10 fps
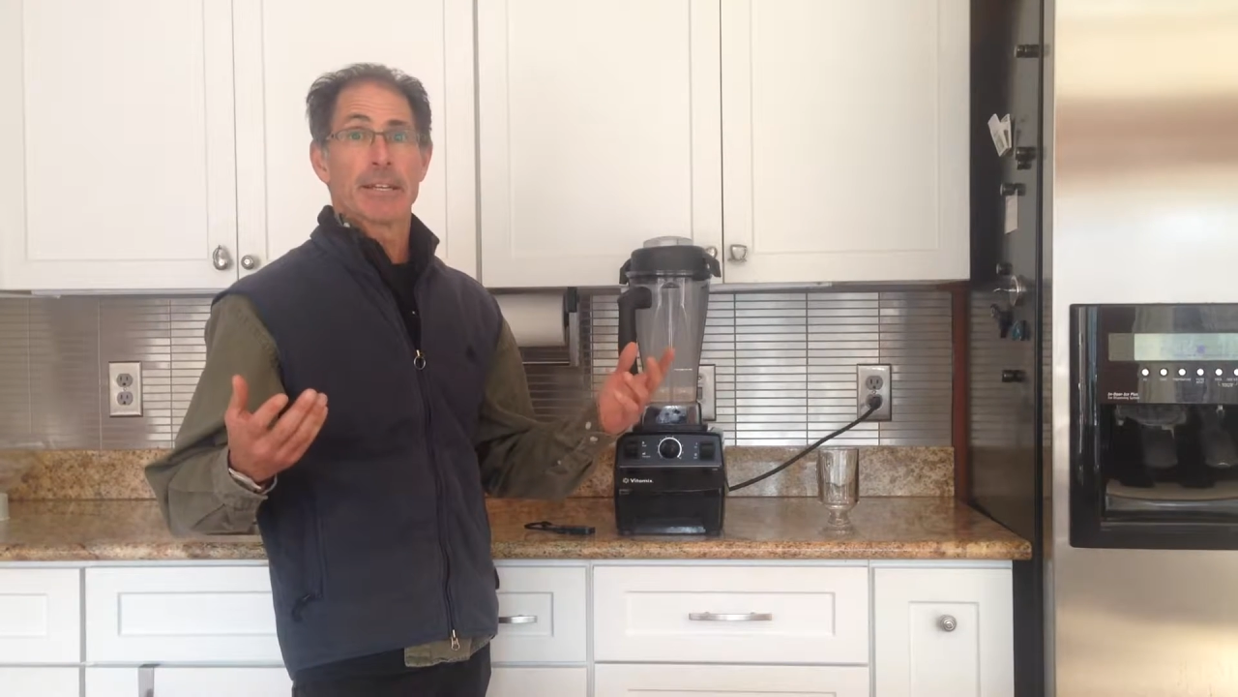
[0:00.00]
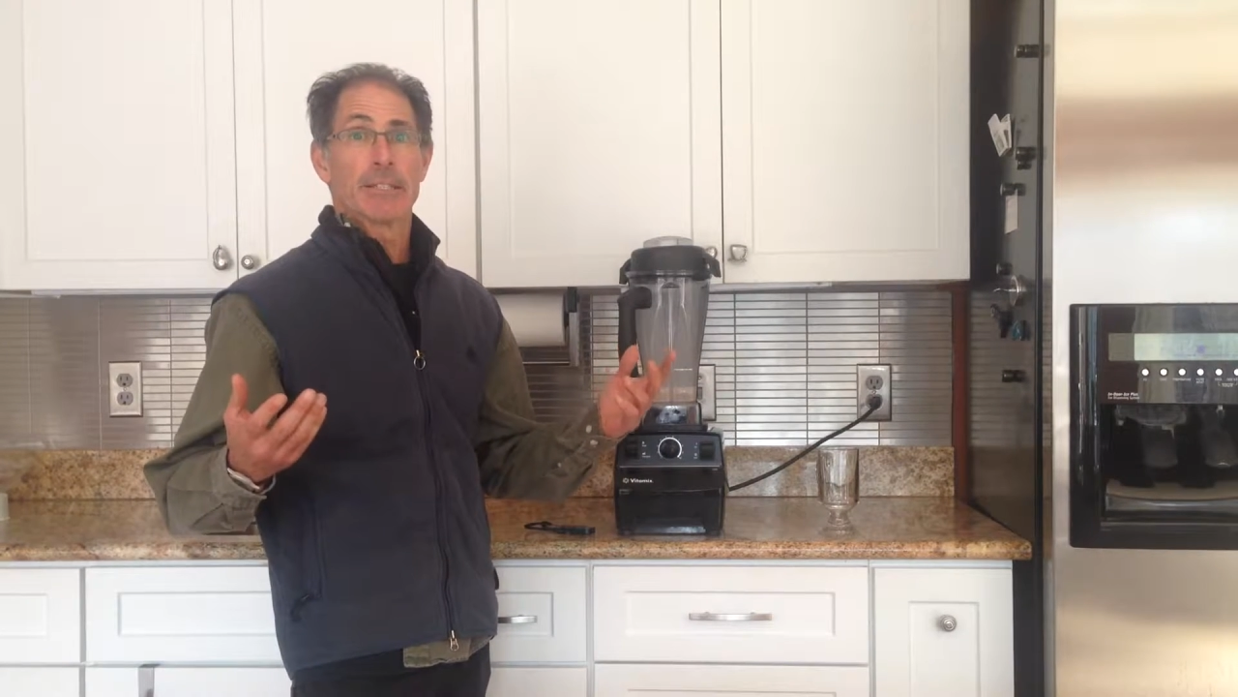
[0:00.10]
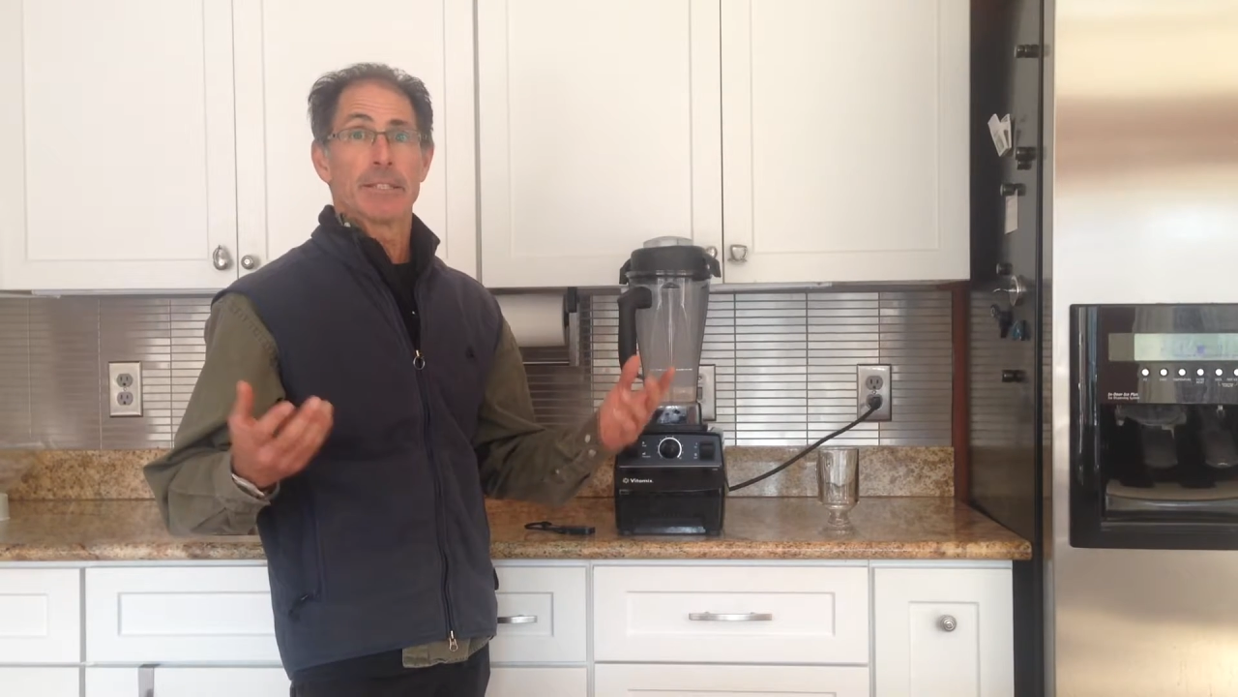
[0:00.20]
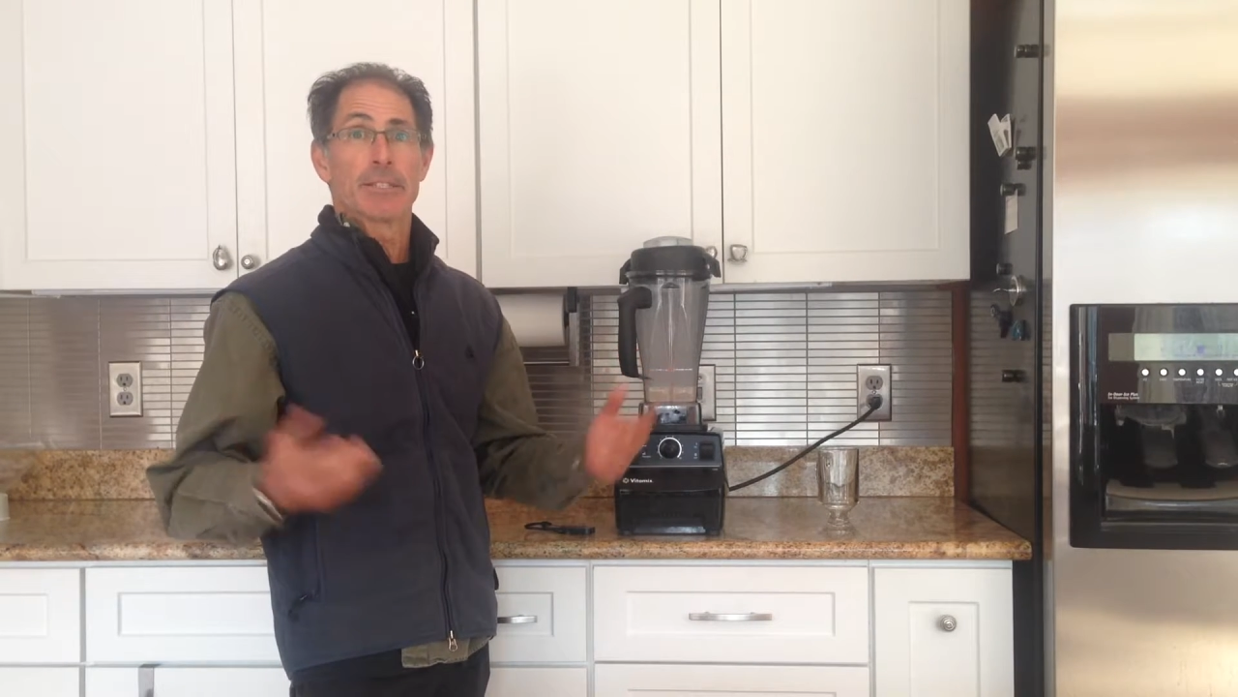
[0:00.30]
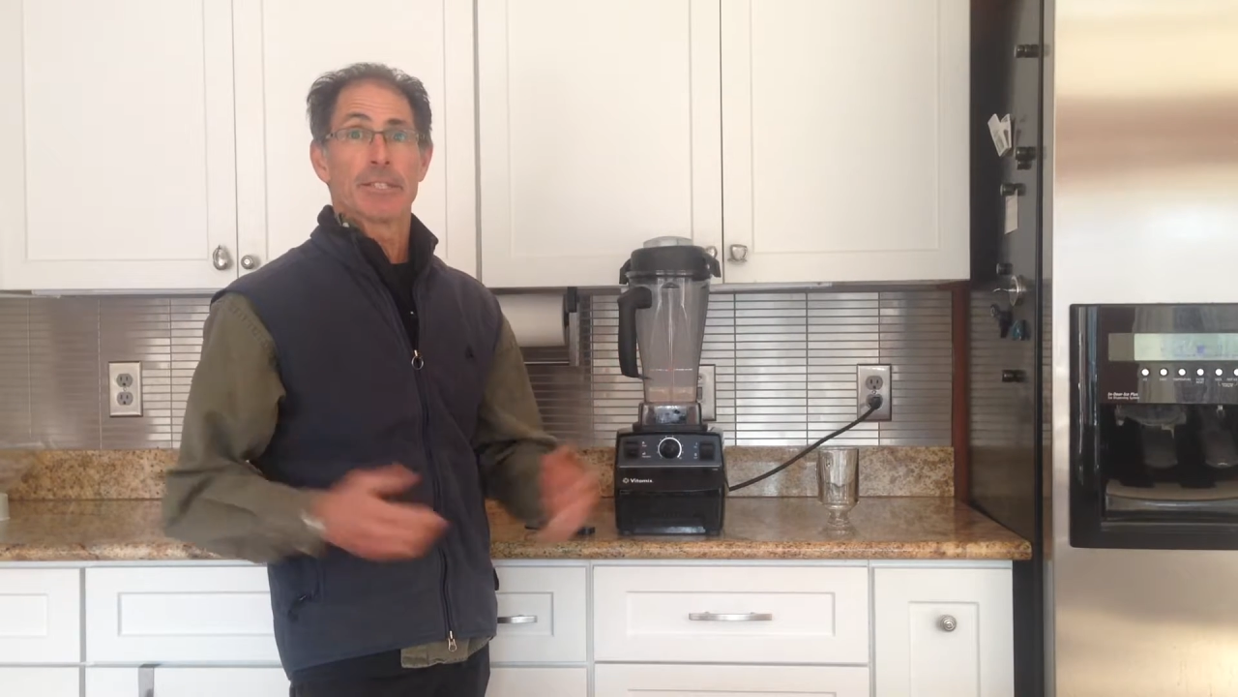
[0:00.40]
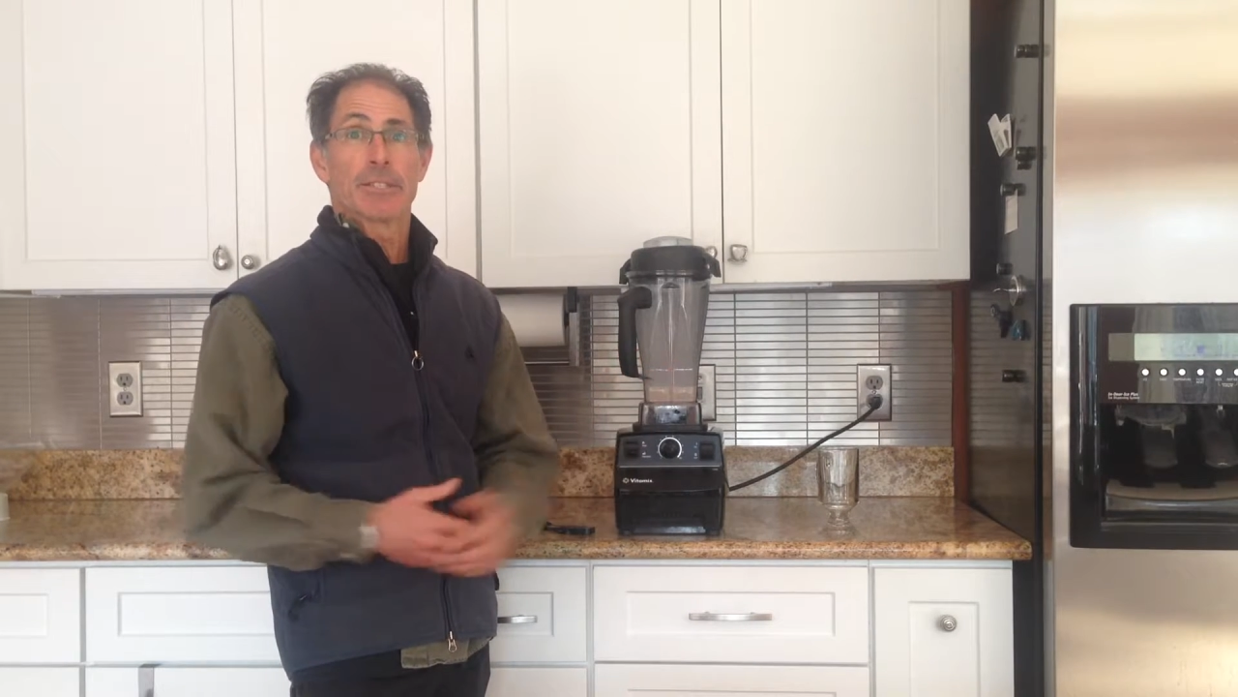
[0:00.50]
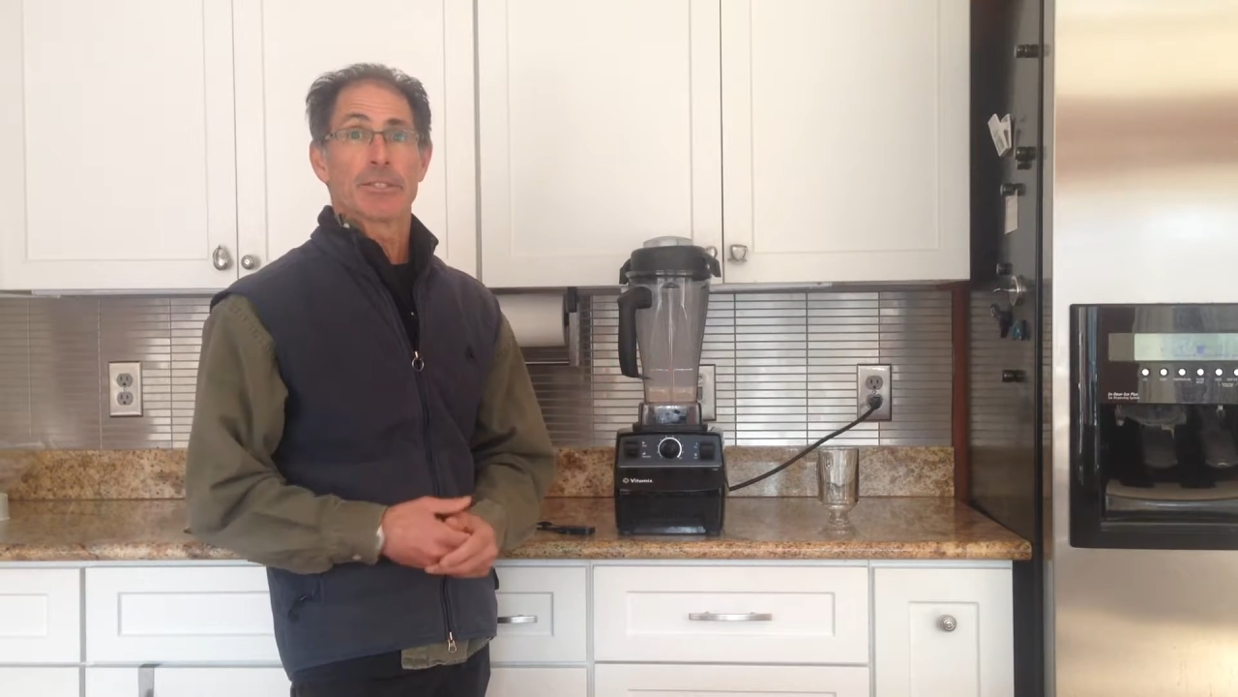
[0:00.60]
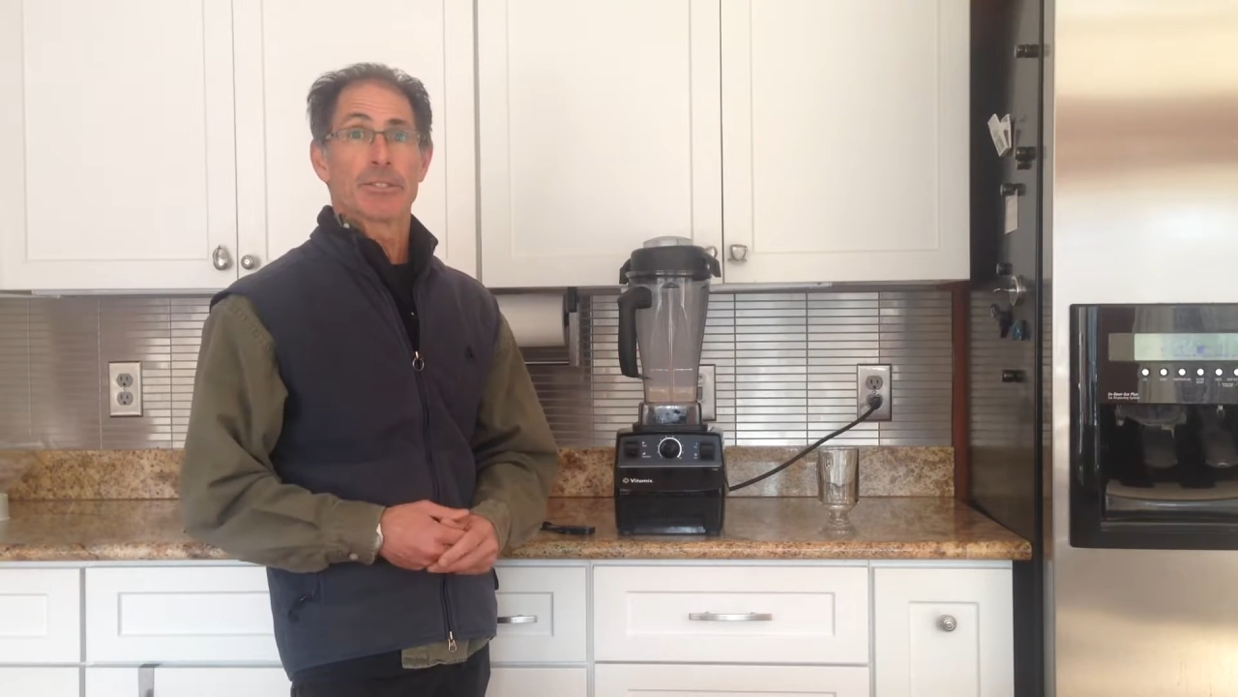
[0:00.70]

it because it's just